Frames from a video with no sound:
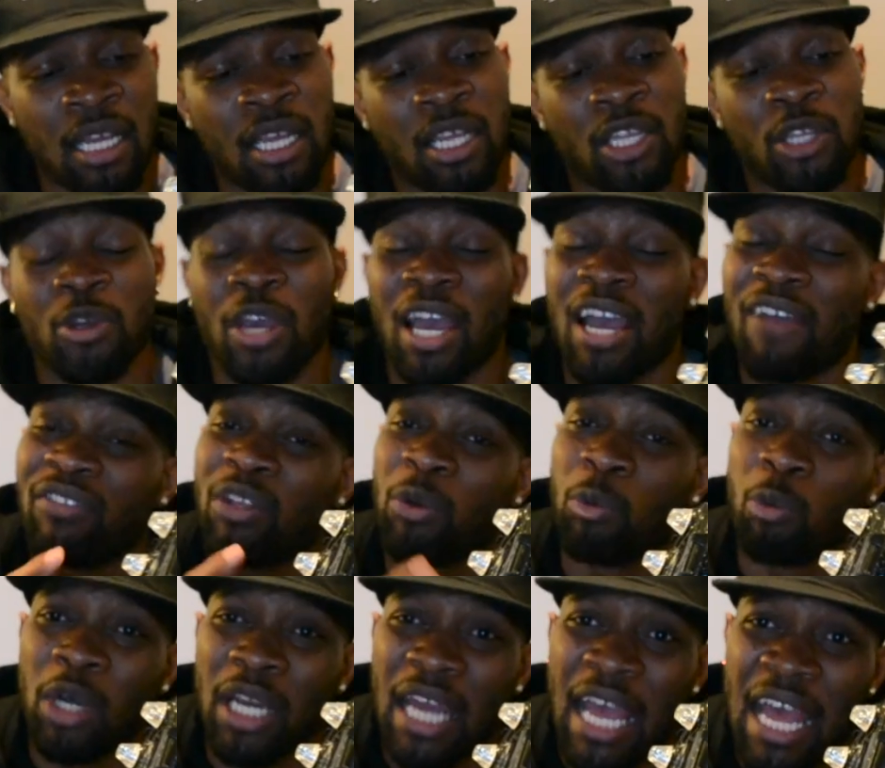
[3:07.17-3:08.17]
You have the
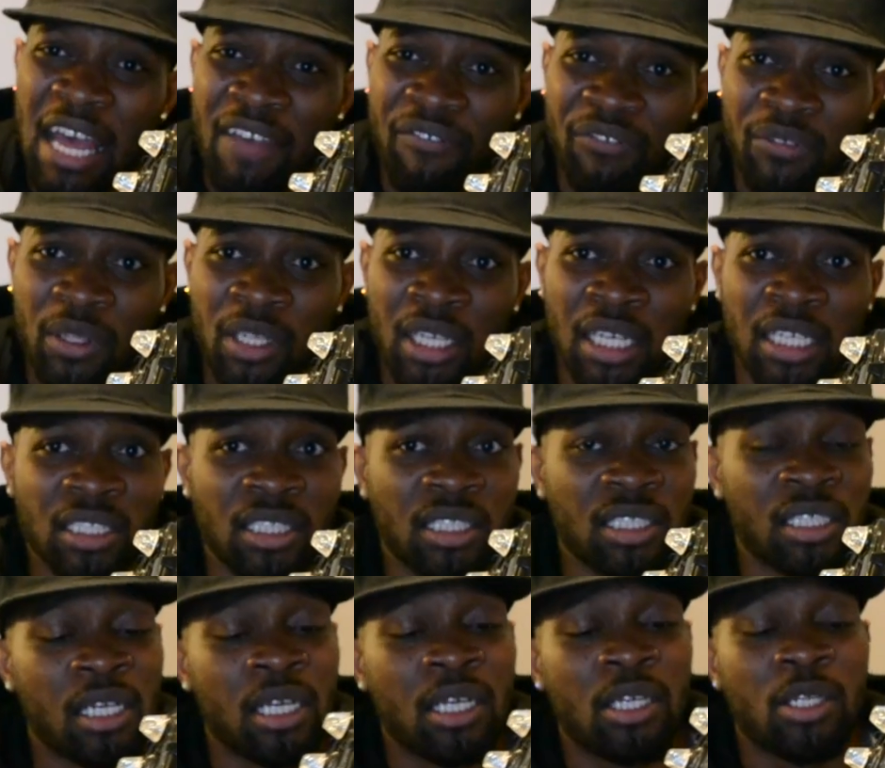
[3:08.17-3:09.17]
1/2 inch,
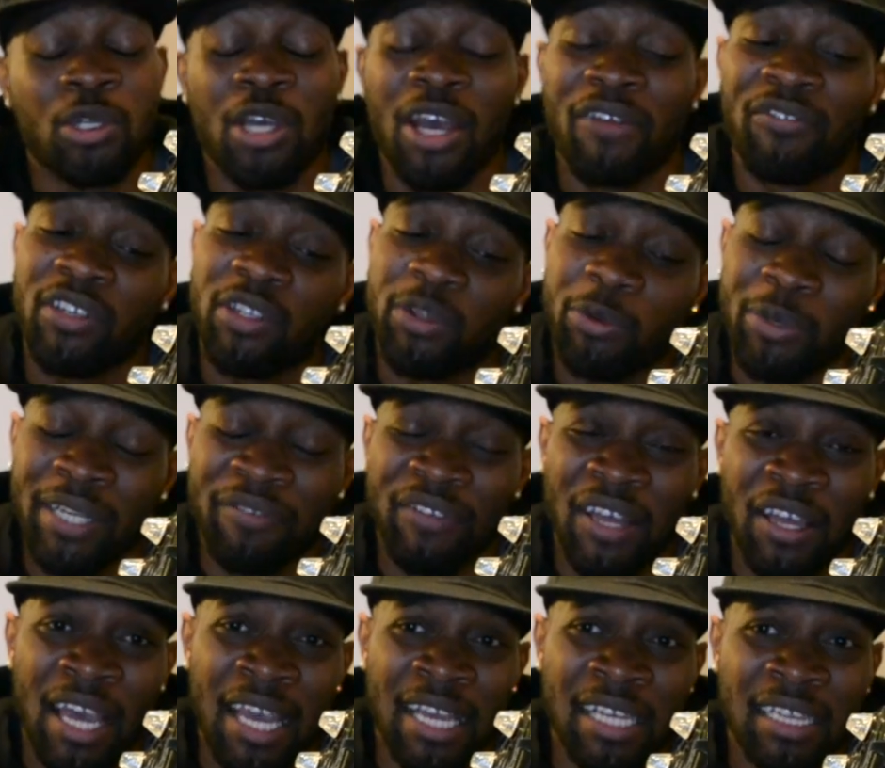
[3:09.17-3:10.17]
you have the
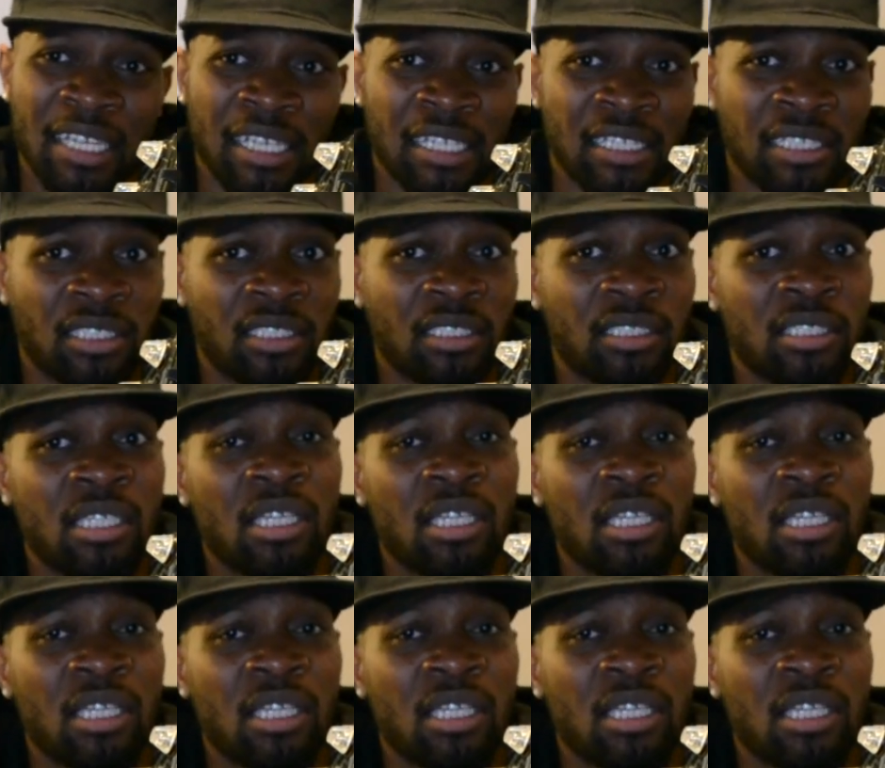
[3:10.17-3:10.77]
3/8 inch,